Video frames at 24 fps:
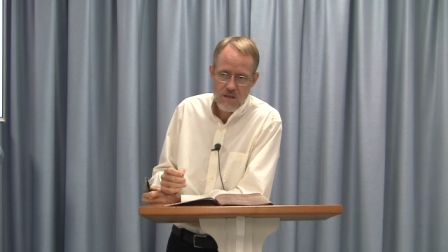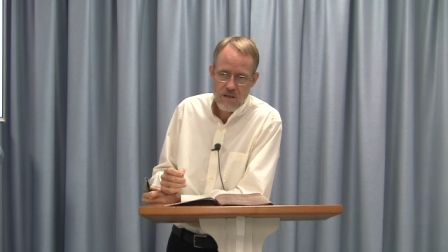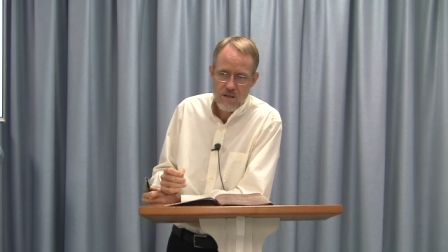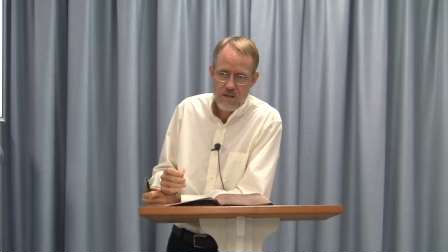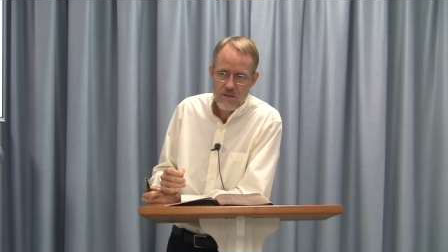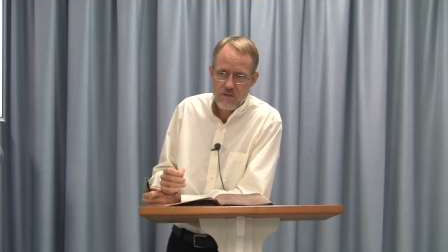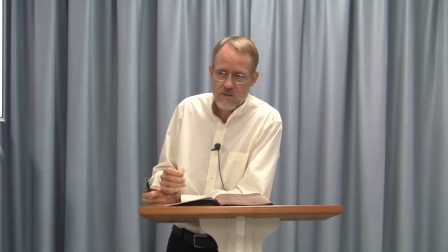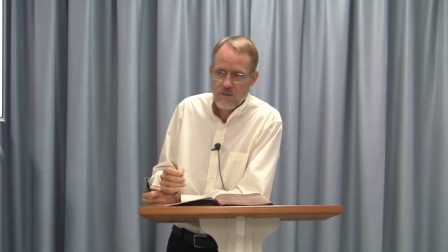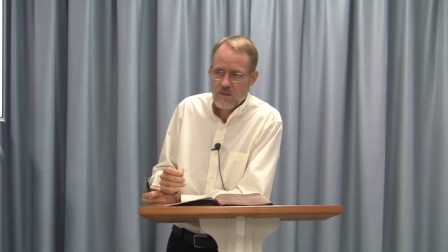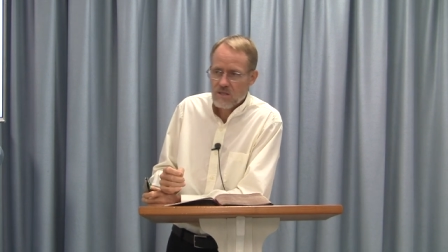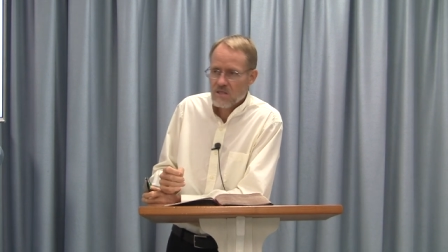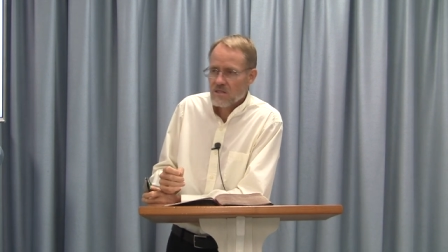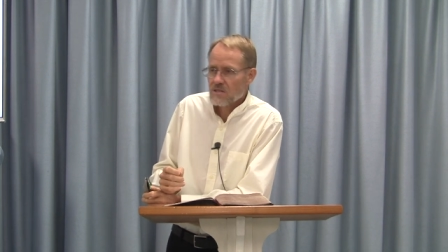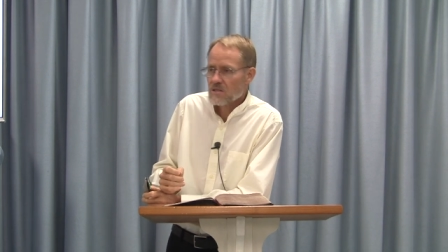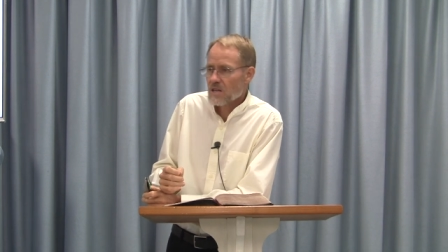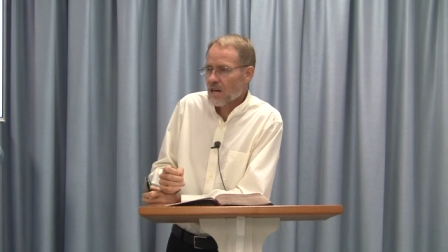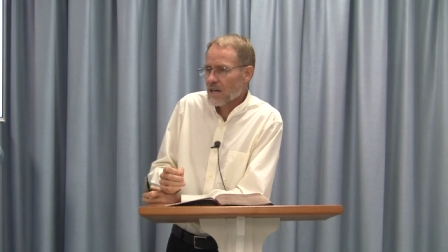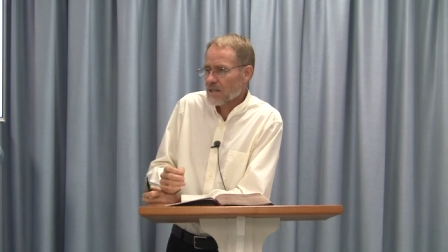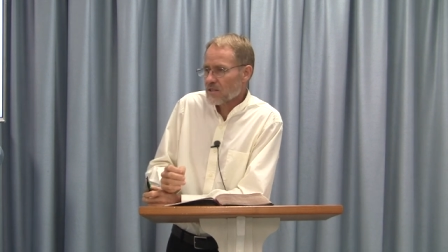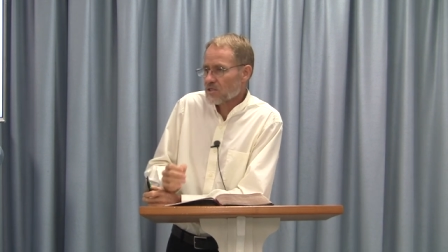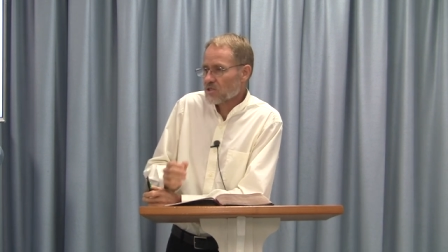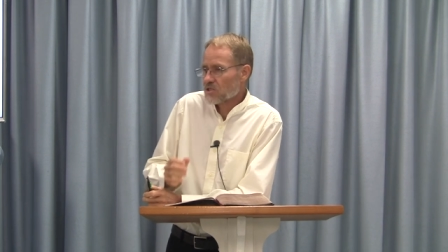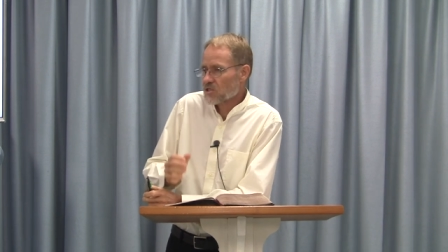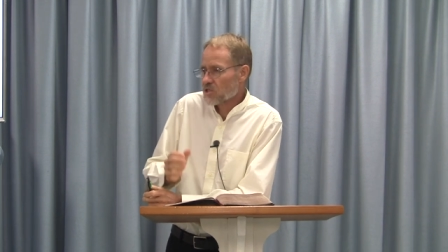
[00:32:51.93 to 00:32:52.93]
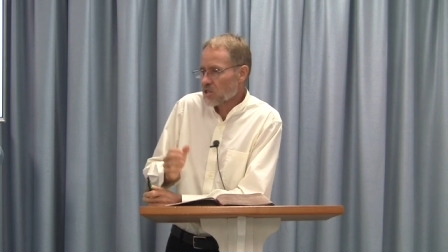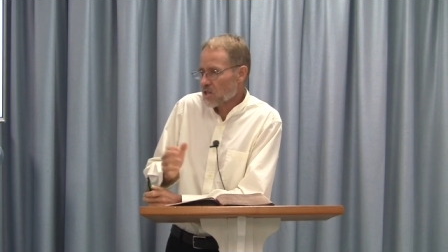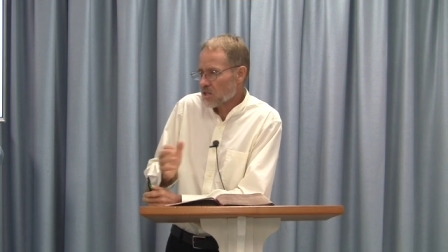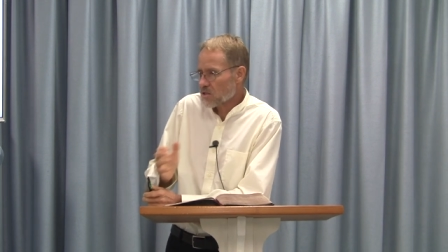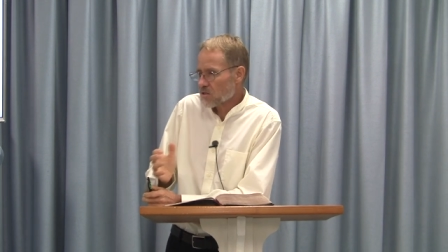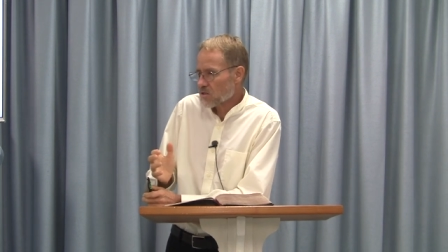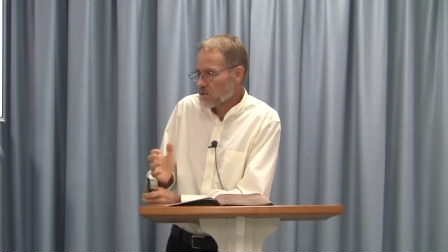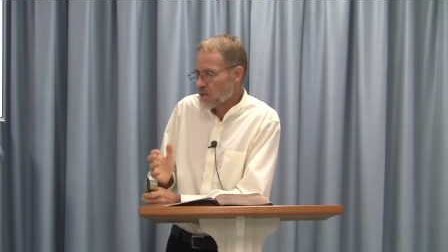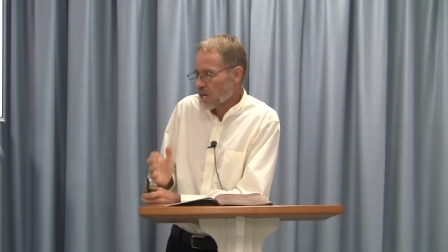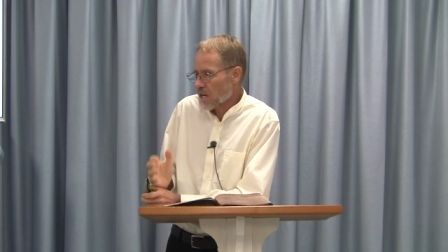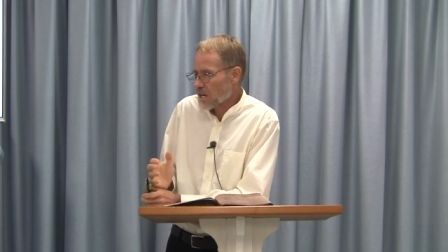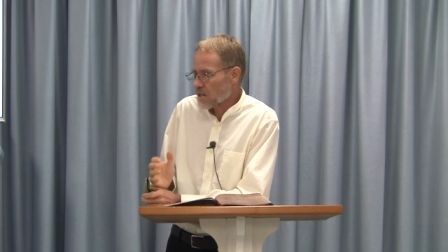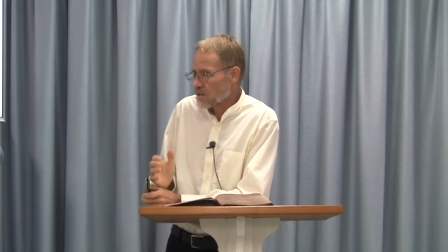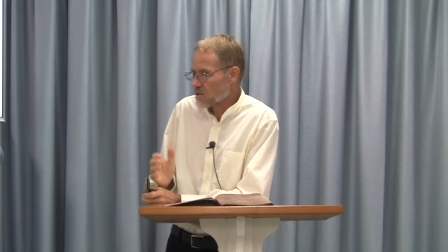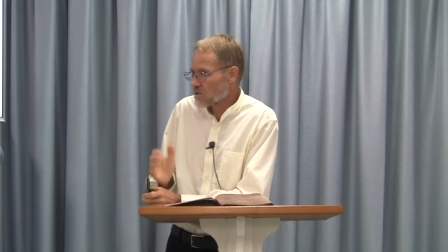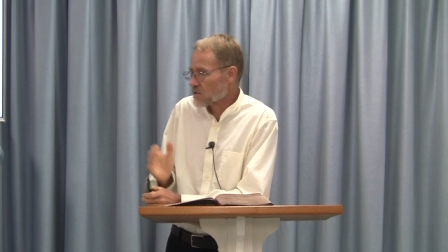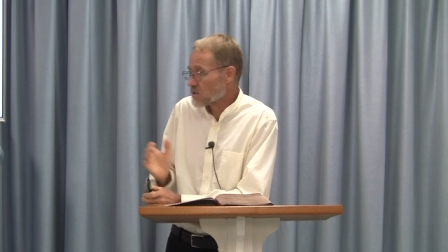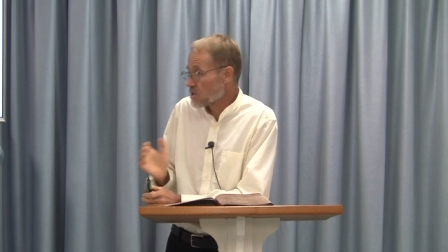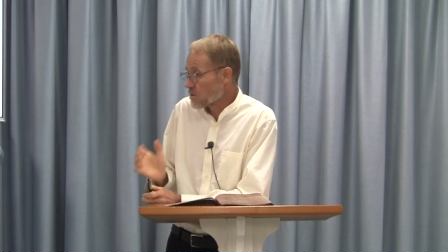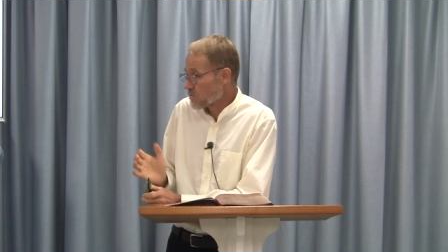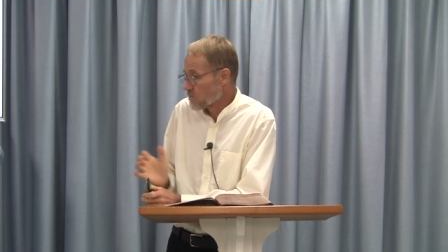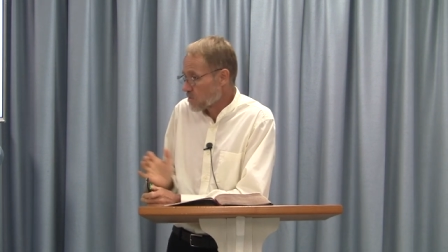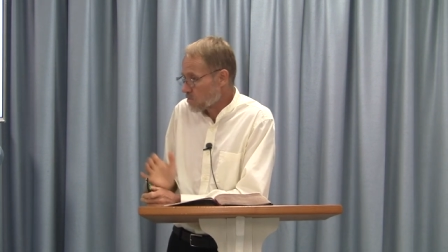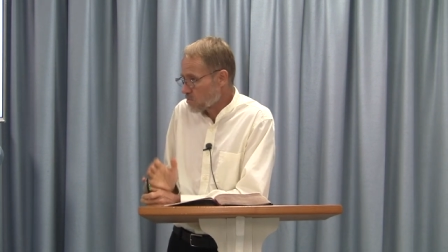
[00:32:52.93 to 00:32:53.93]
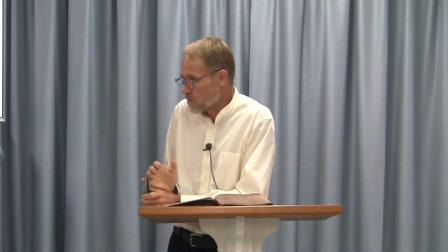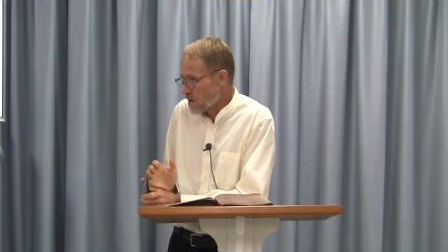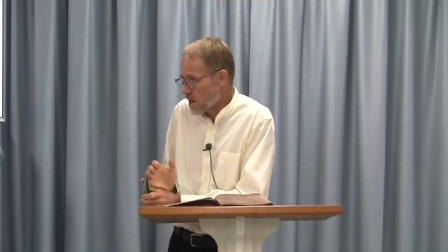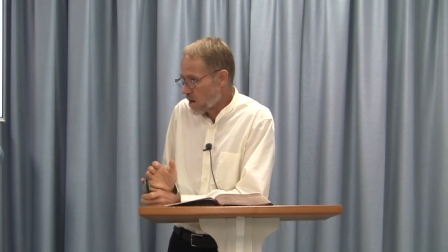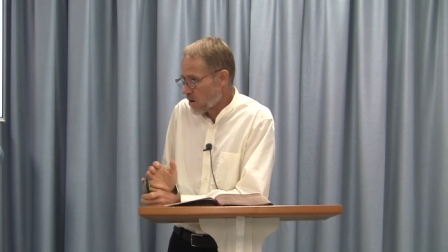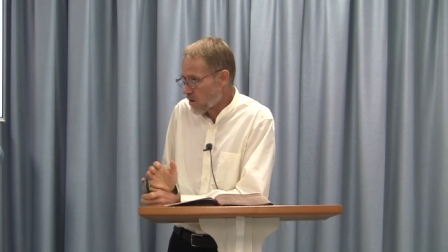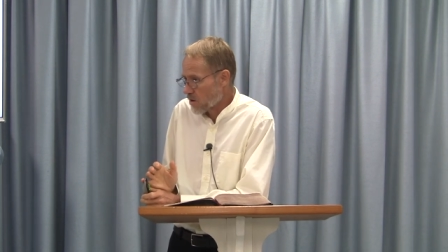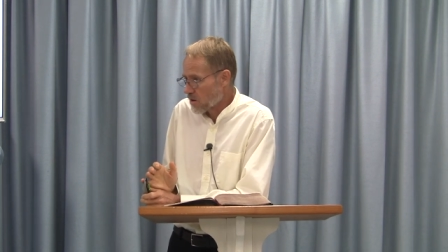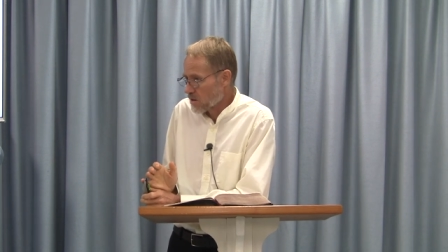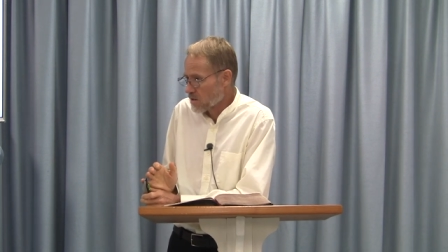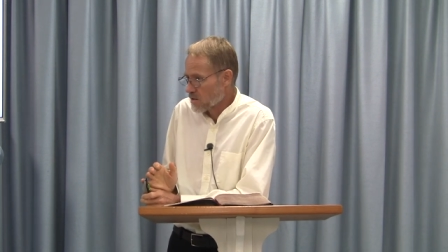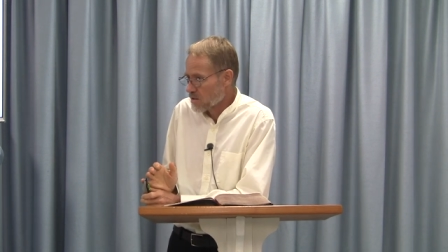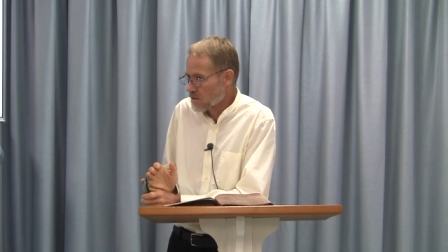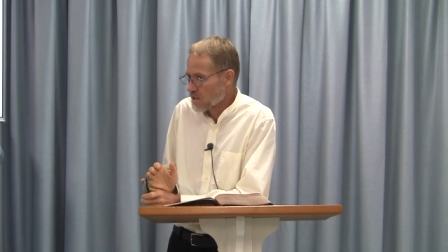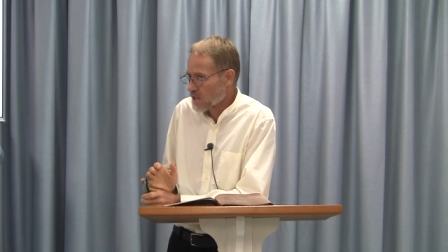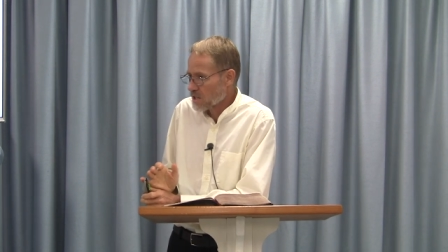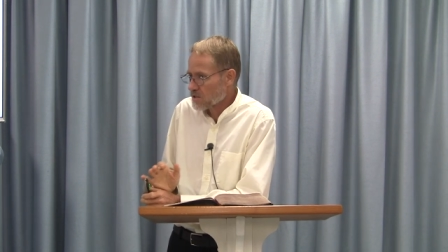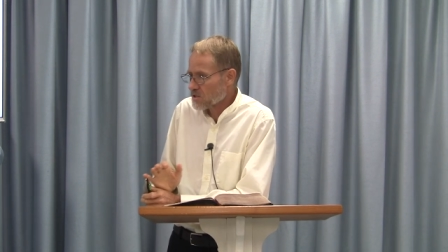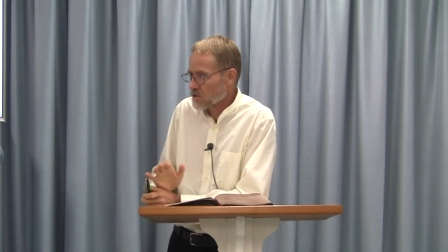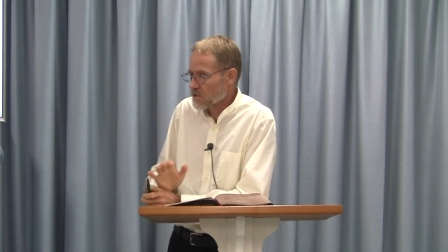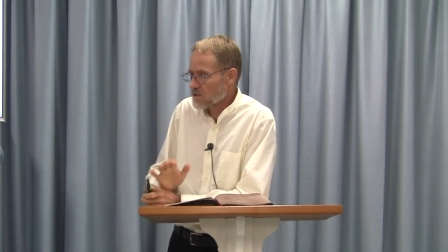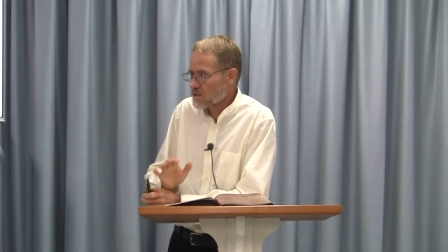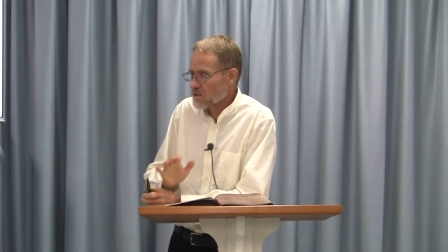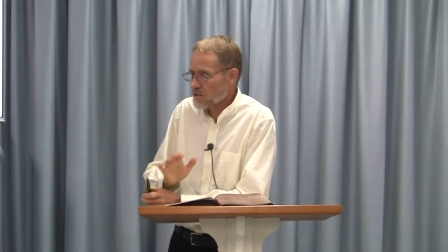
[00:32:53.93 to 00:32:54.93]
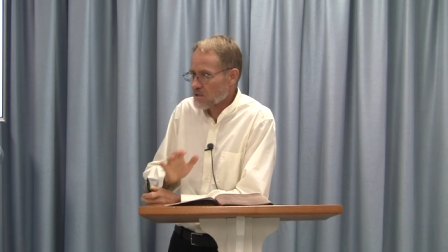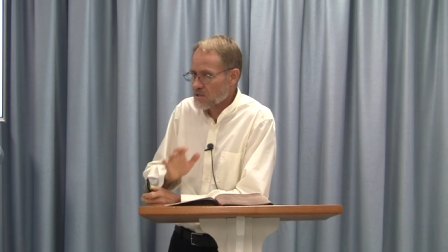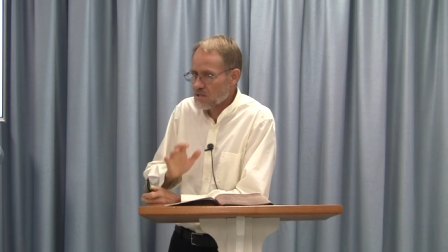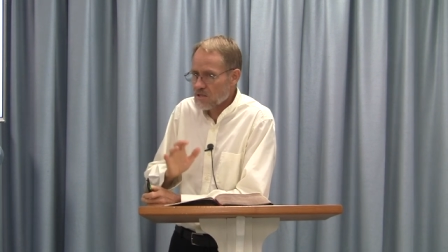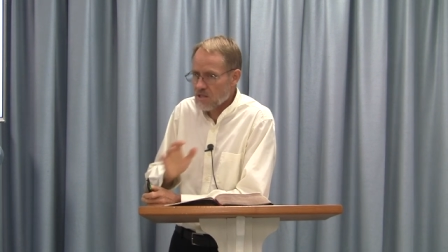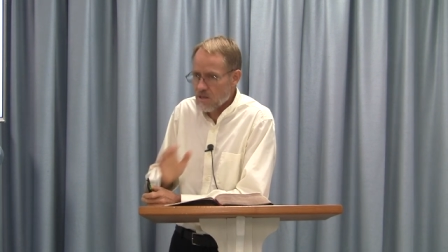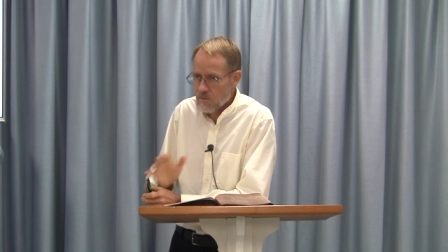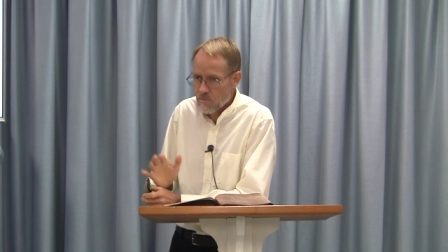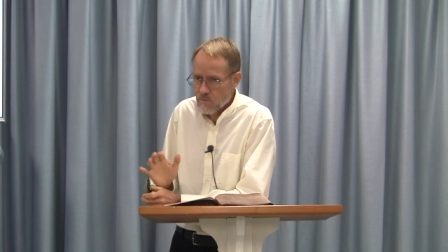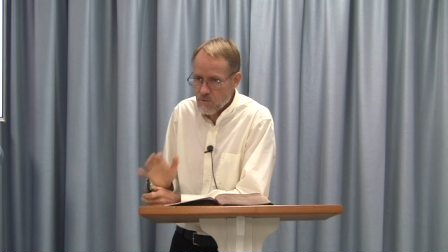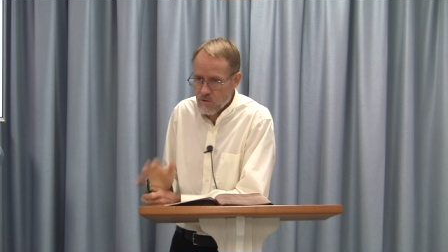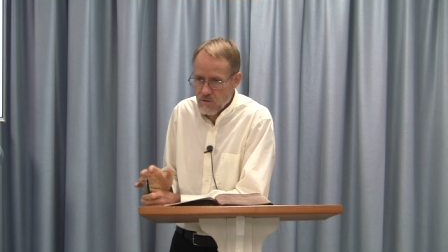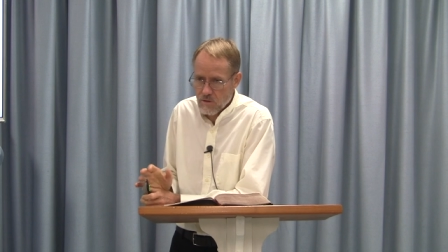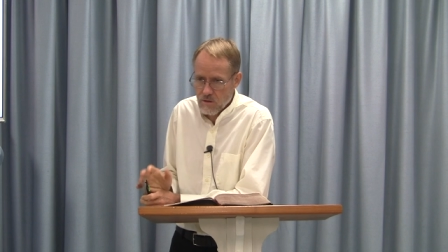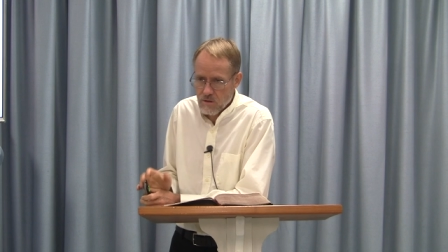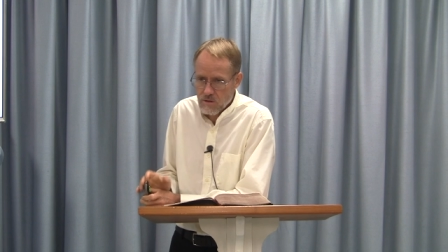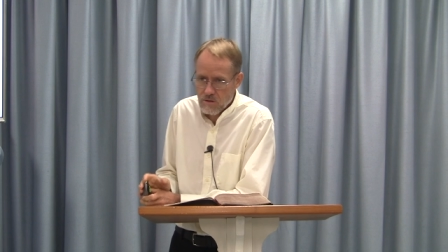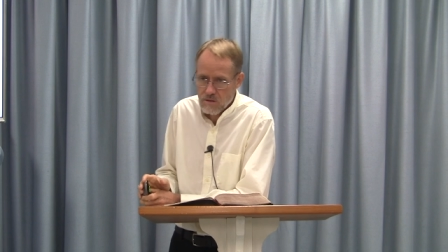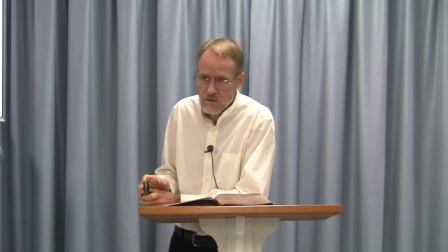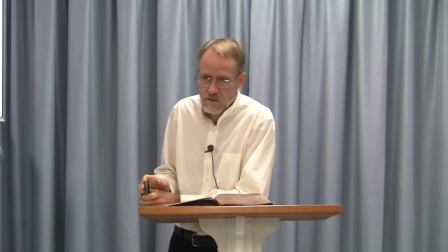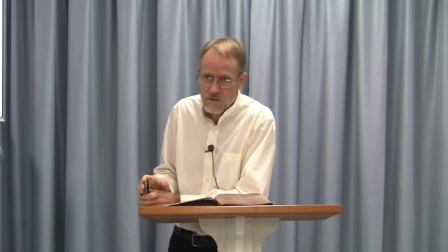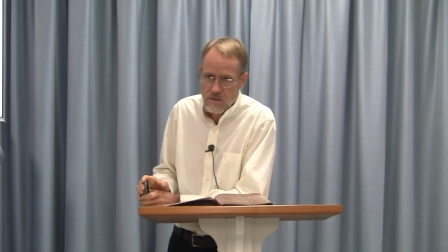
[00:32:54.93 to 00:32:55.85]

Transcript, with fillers: So it's not just a civil power, not just a temporal